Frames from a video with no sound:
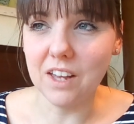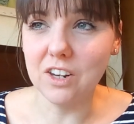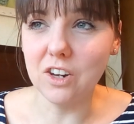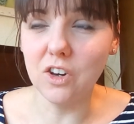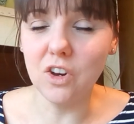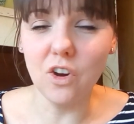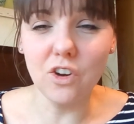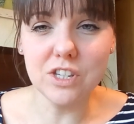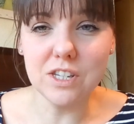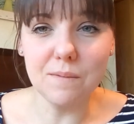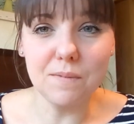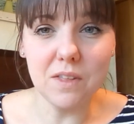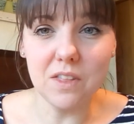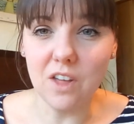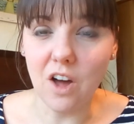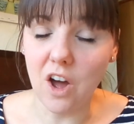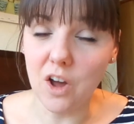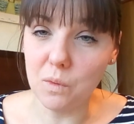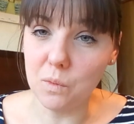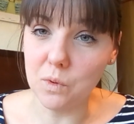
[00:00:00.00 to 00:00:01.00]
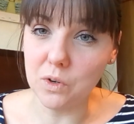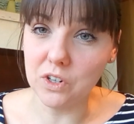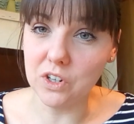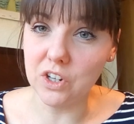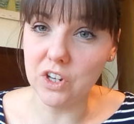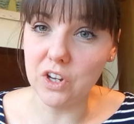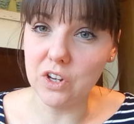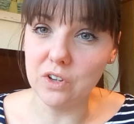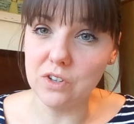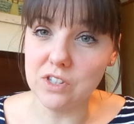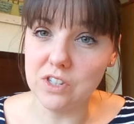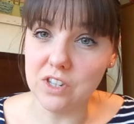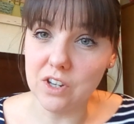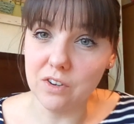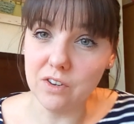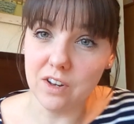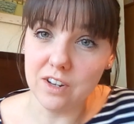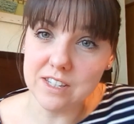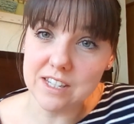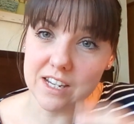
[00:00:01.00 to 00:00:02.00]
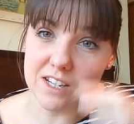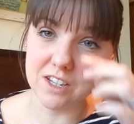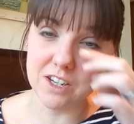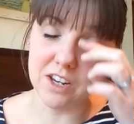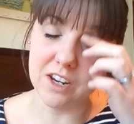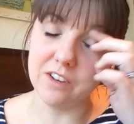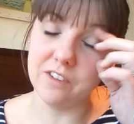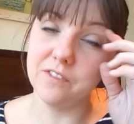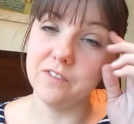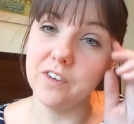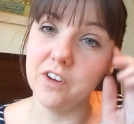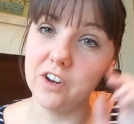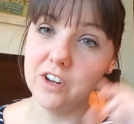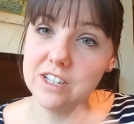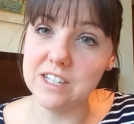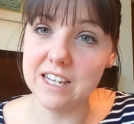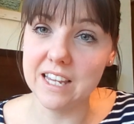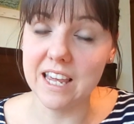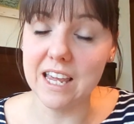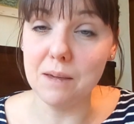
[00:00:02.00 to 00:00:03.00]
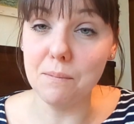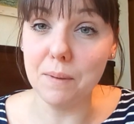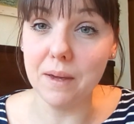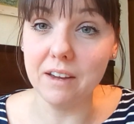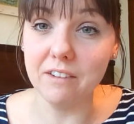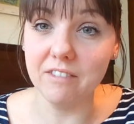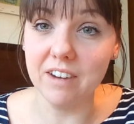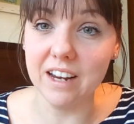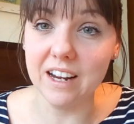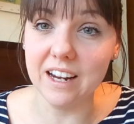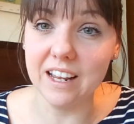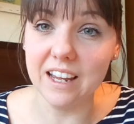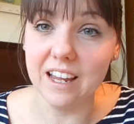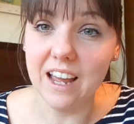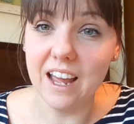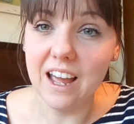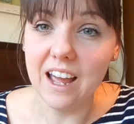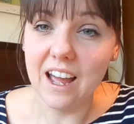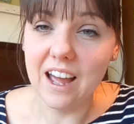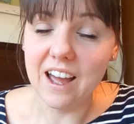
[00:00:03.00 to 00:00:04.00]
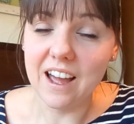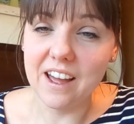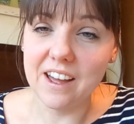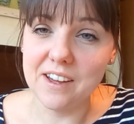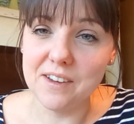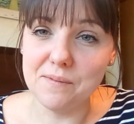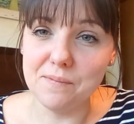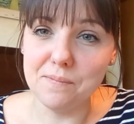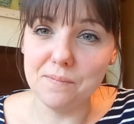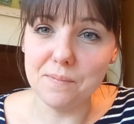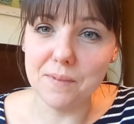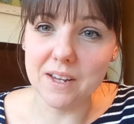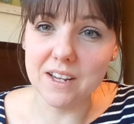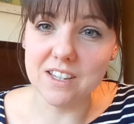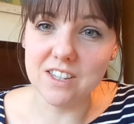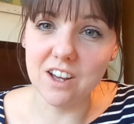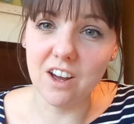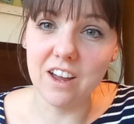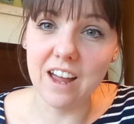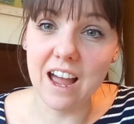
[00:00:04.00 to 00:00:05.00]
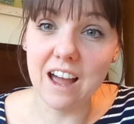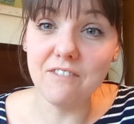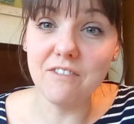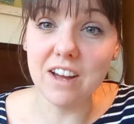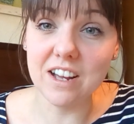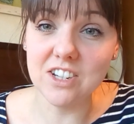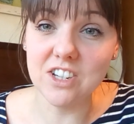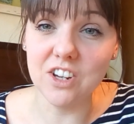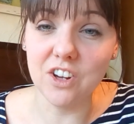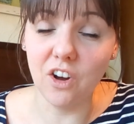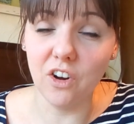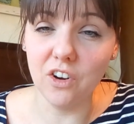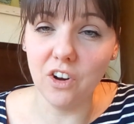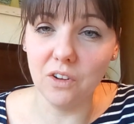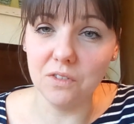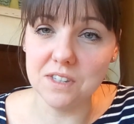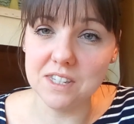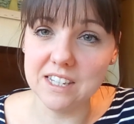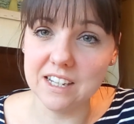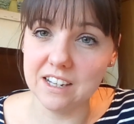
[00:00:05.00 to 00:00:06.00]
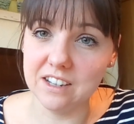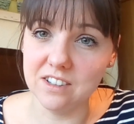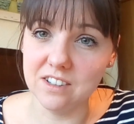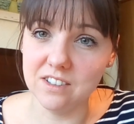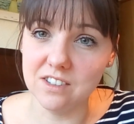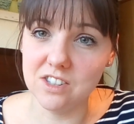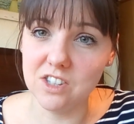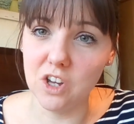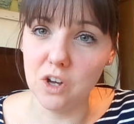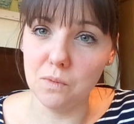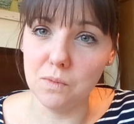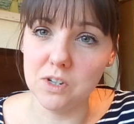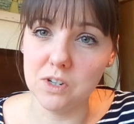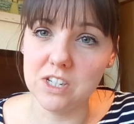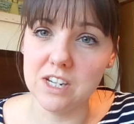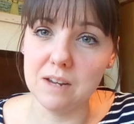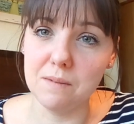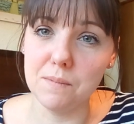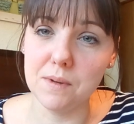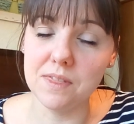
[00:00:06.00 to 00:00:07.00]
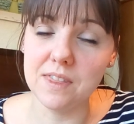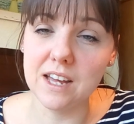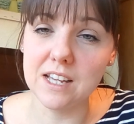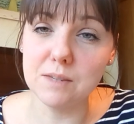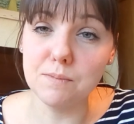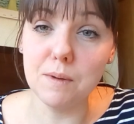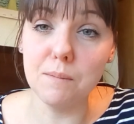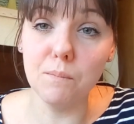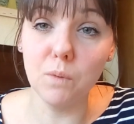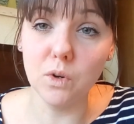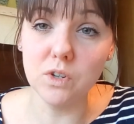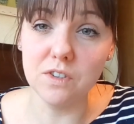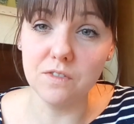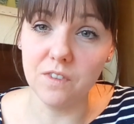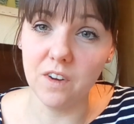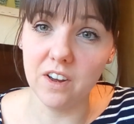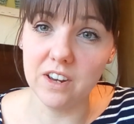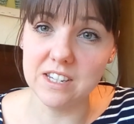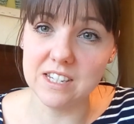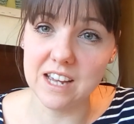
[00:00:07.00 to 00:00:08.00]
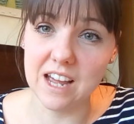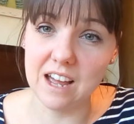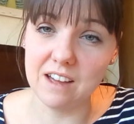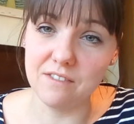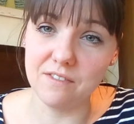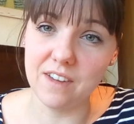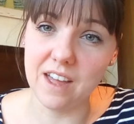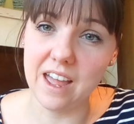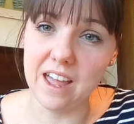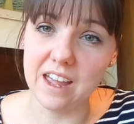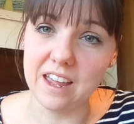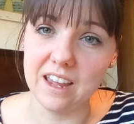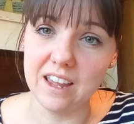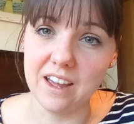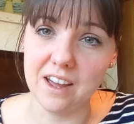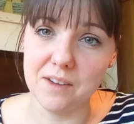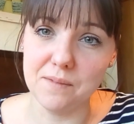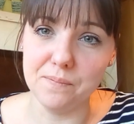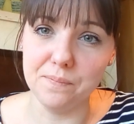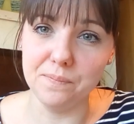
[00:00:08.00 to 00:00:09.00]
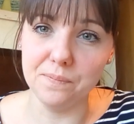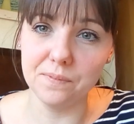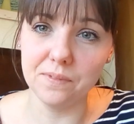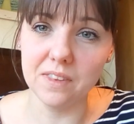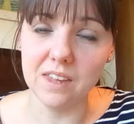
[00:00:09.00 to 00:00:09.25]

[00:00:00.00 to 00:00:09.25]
not something that I wouldn't use. So I said, you know, for her to keep it, really, because I have actually got an old Singer sewing machine, but that's been modified to have a